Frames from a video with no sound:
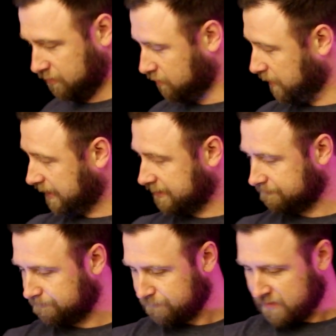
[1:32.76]
real quick.
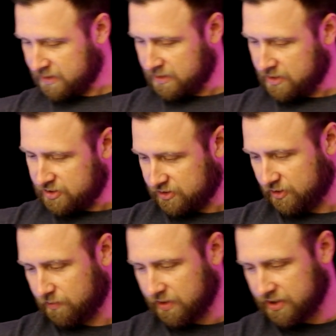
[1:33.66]

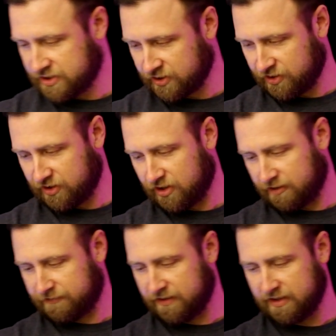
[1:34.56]
So starting
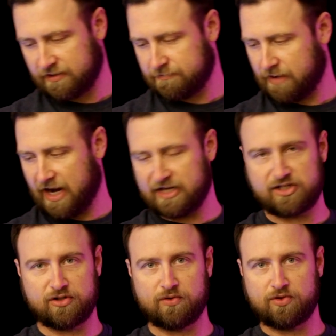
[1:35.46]
off, I
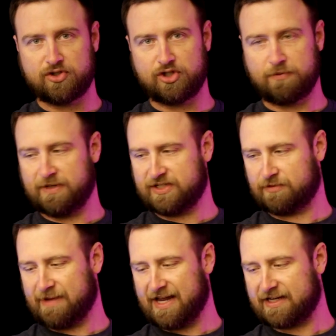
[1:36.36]
do 2
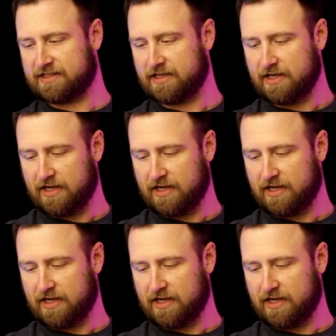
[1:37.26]
pistol mags.